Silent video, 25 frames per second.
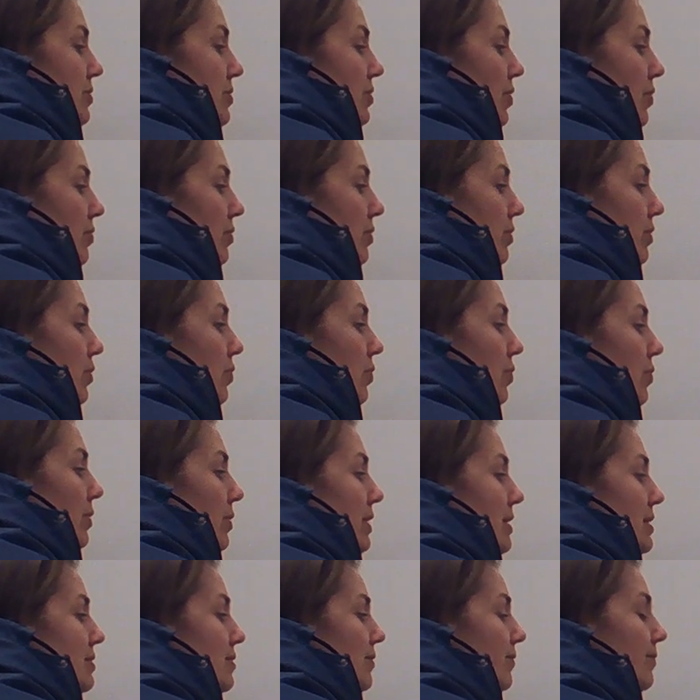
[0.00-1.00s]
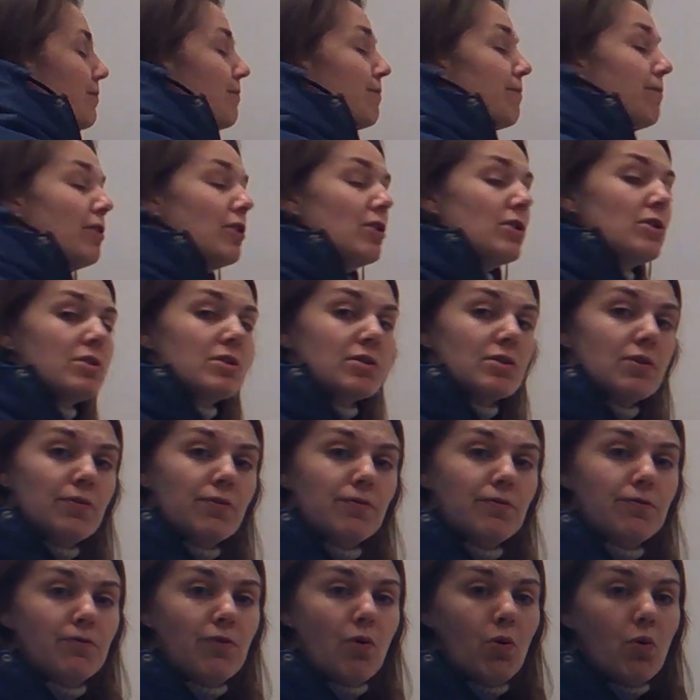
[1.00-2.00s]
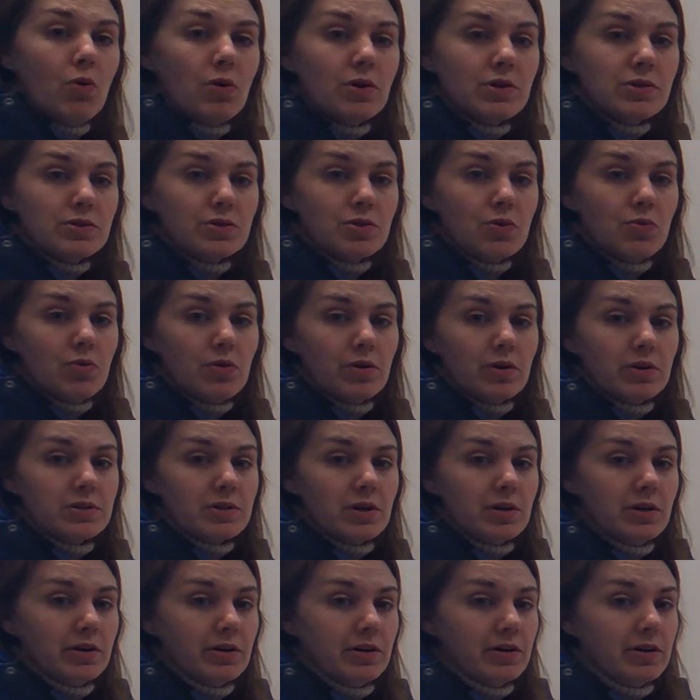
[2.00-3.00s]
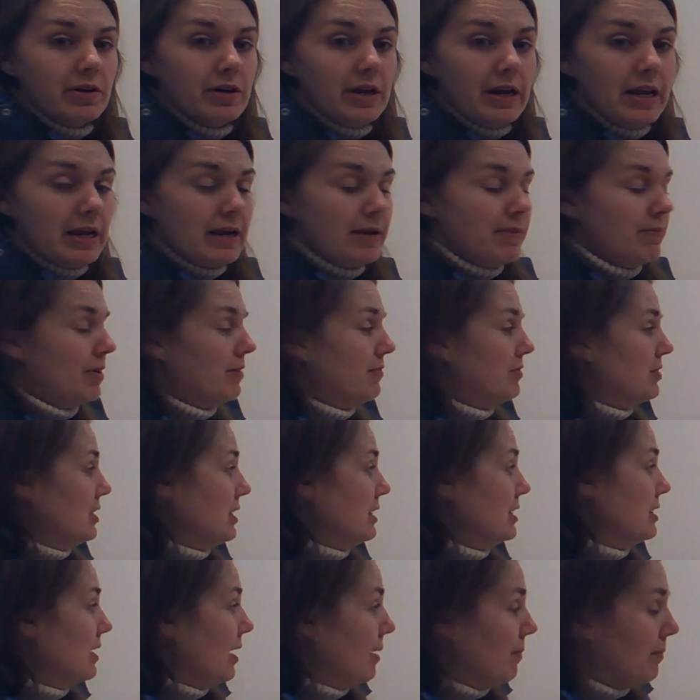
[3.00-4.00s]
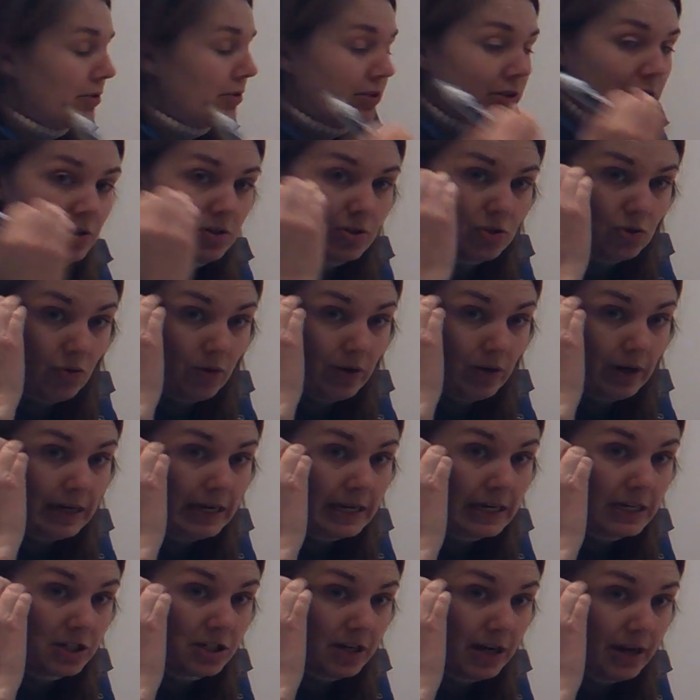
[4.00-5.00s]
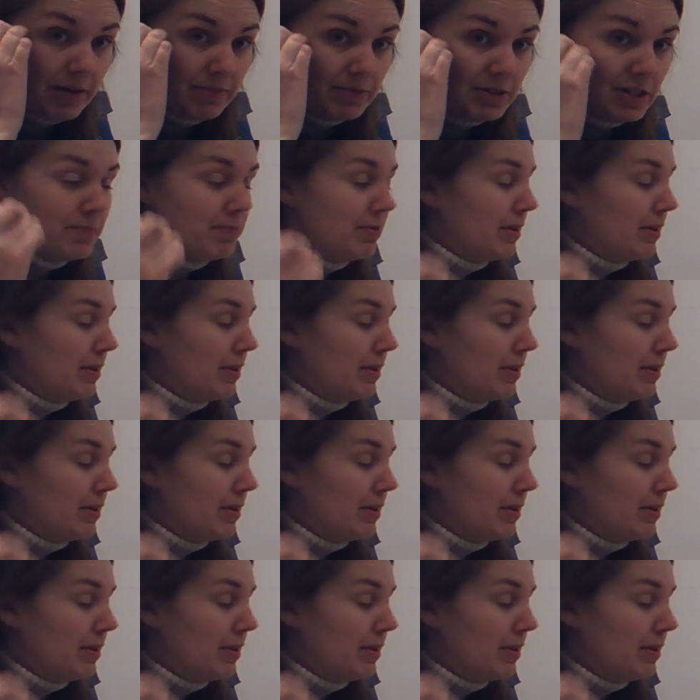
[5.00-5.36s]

So Lori's first 4 scores on her game, if she doubled her score each time she